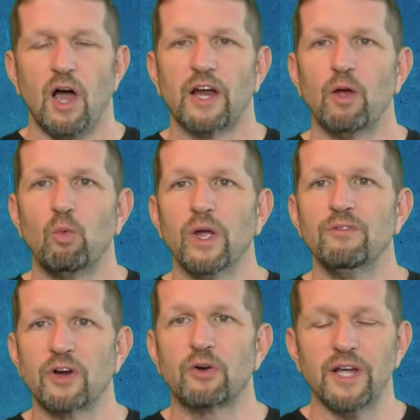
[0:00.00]
Okay,
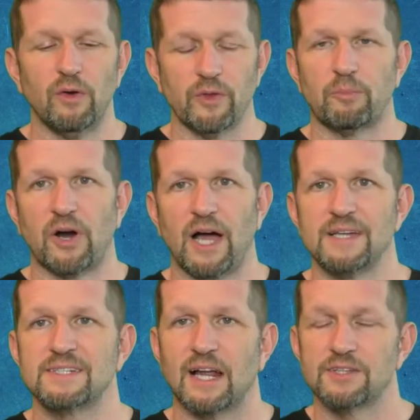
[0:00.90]
we've agreed on the
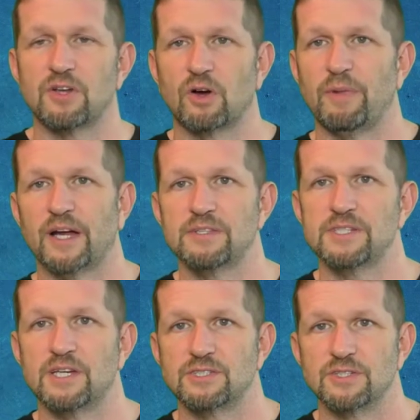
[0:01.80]
price. Now let's talk about
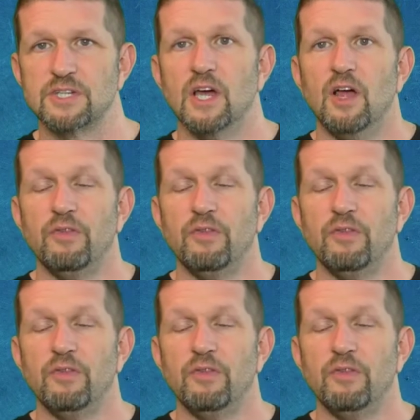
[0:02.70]
concessions.